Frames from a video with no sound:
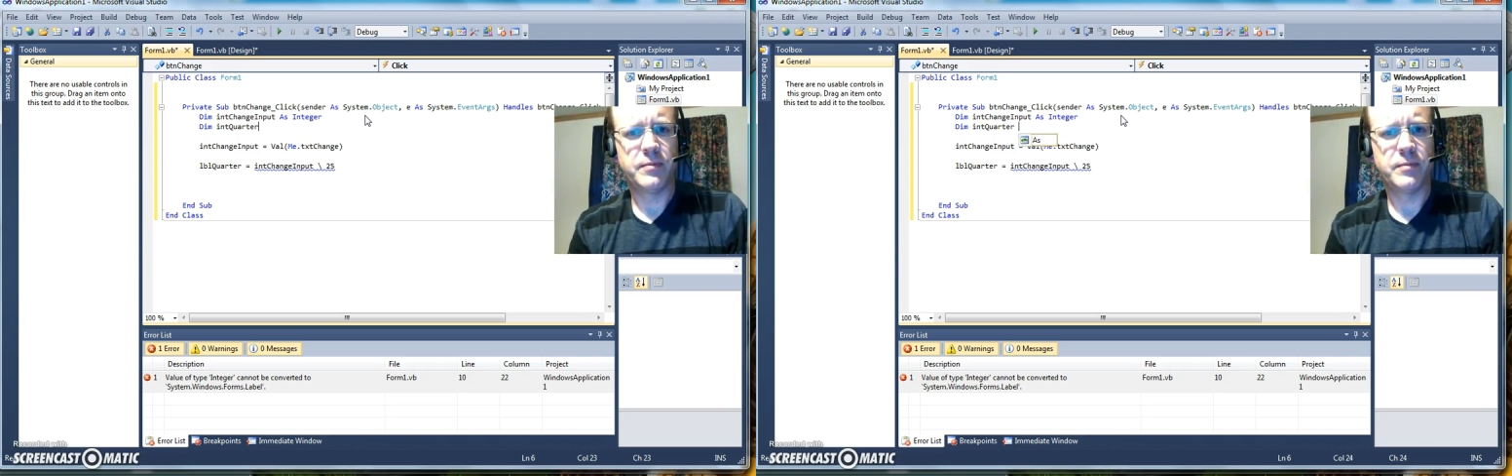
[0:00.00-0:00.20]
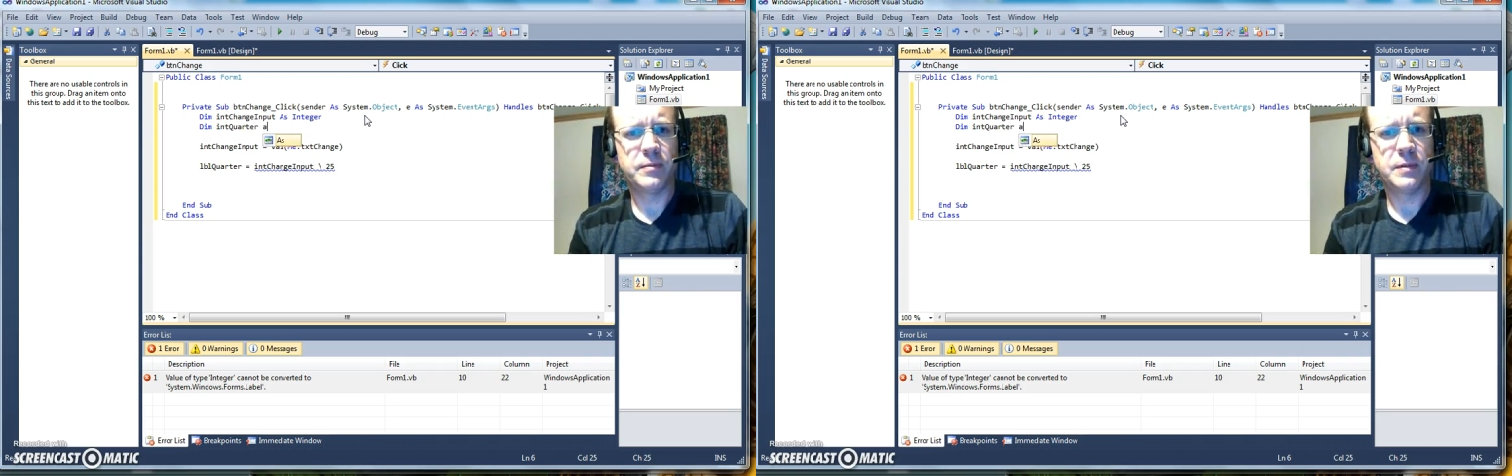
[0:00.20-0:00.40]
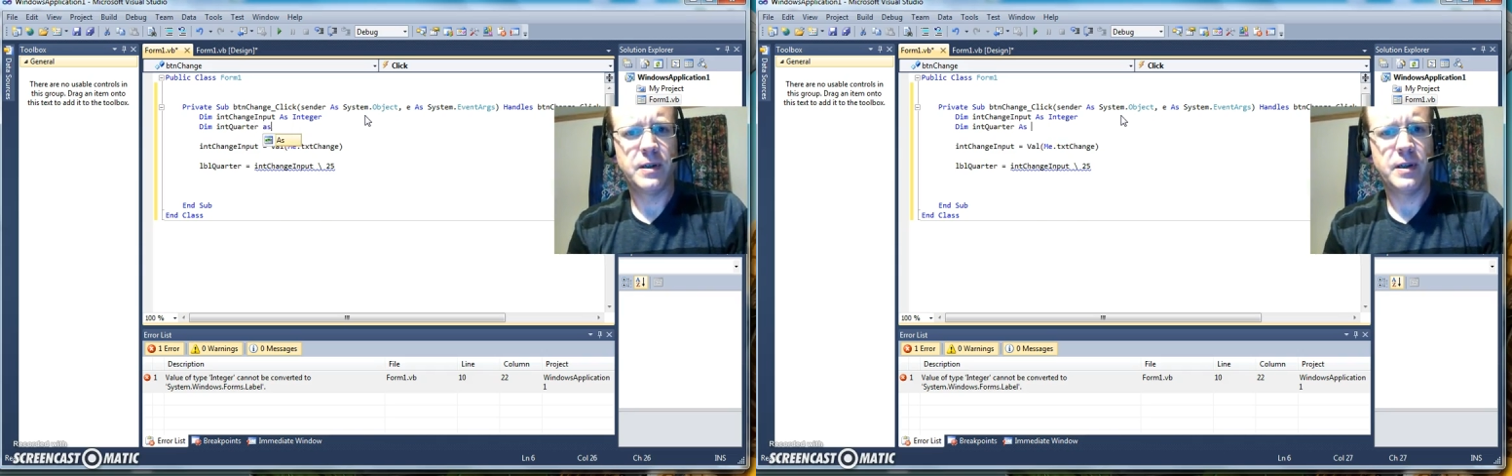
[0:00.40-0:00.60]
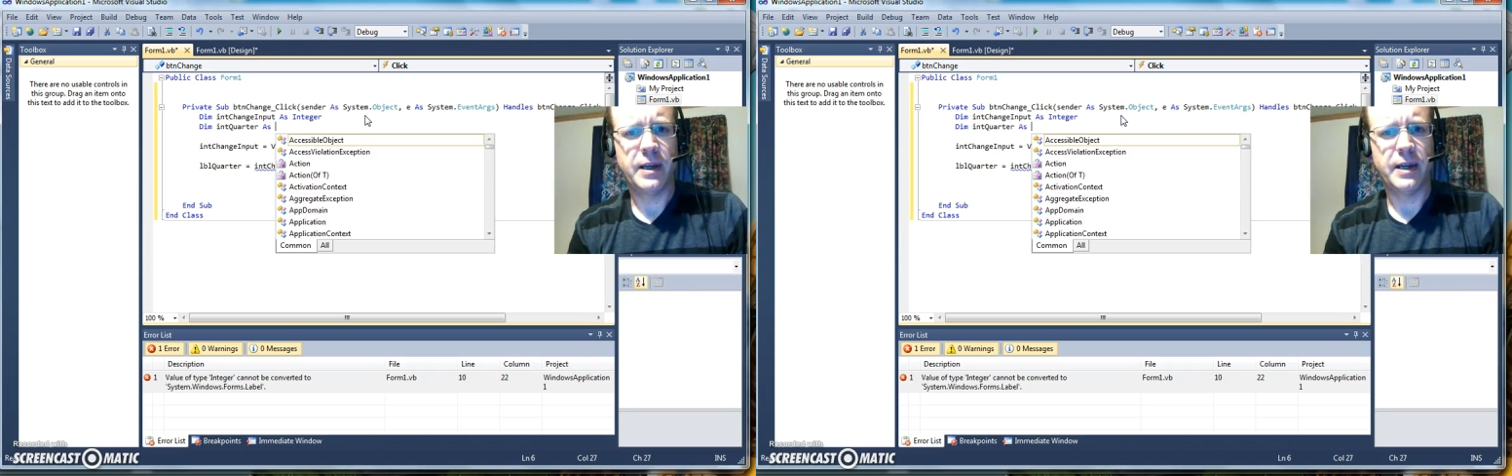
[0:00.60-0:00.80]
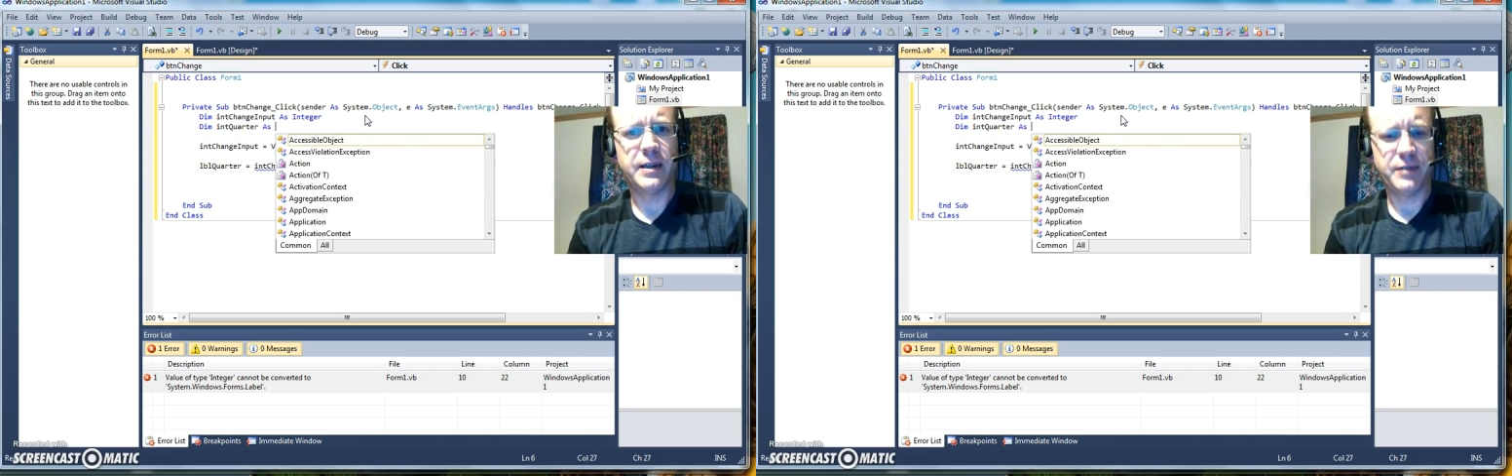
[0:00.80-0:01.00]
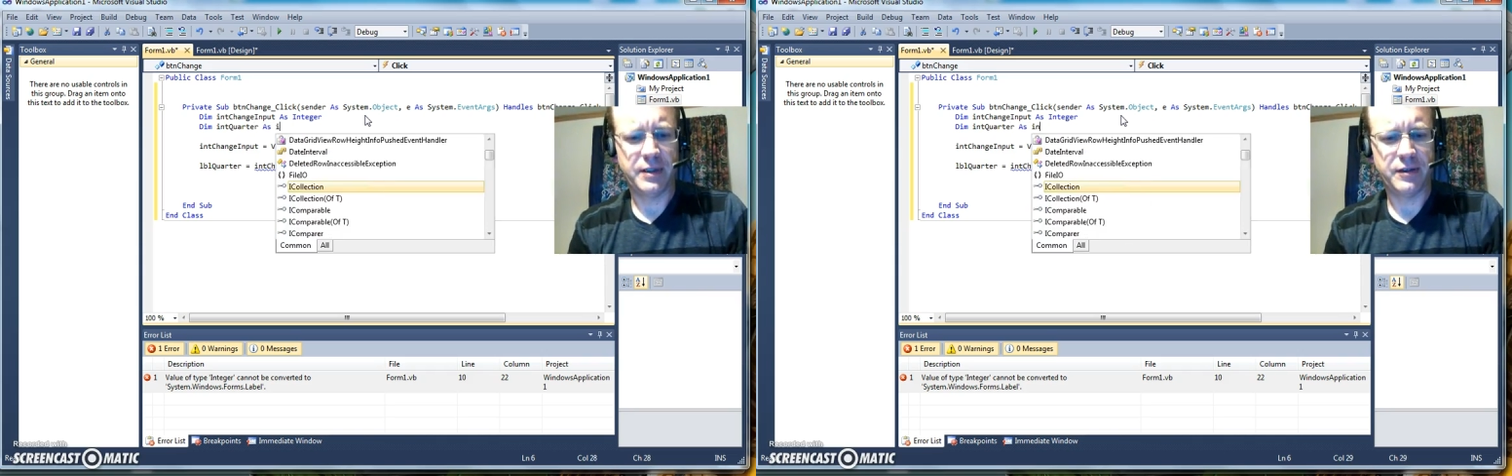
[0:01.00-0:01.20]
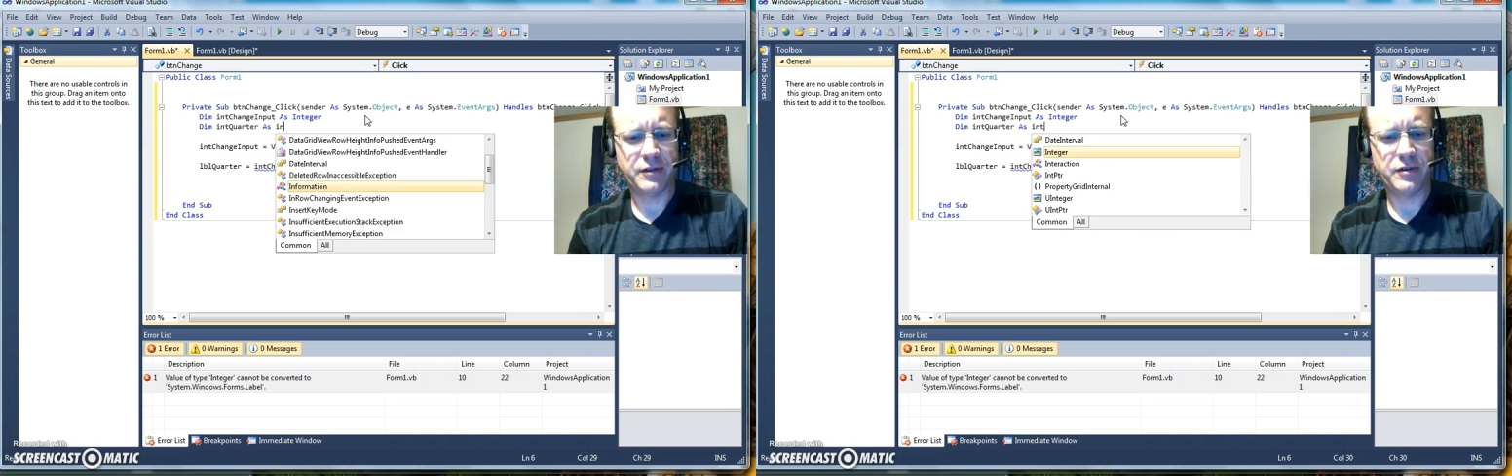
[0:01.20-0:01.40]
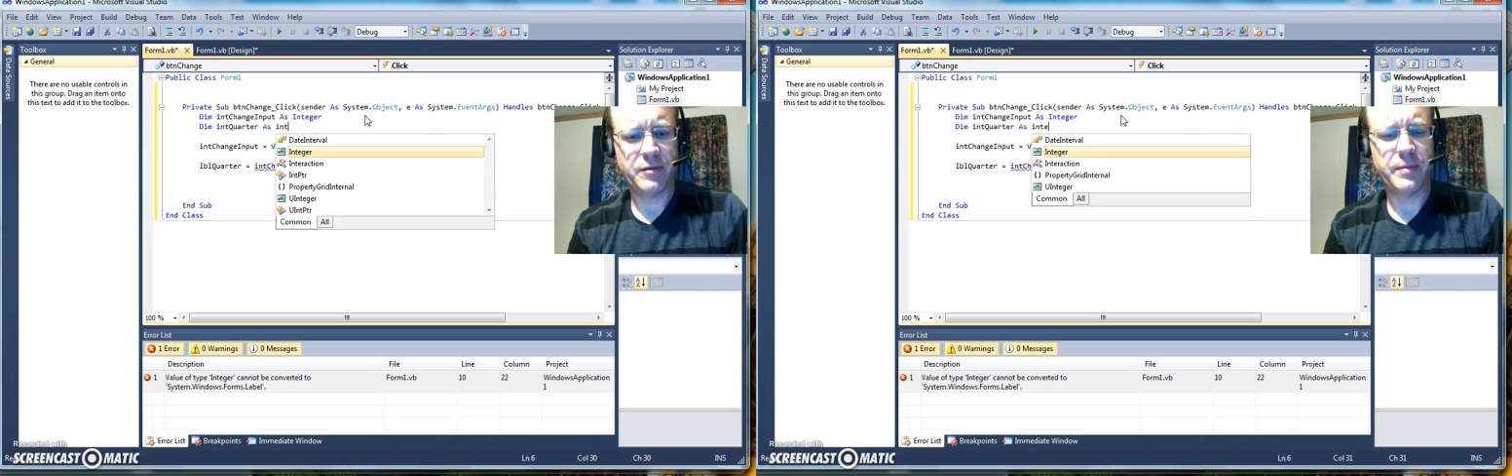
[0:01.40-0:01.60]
as integer,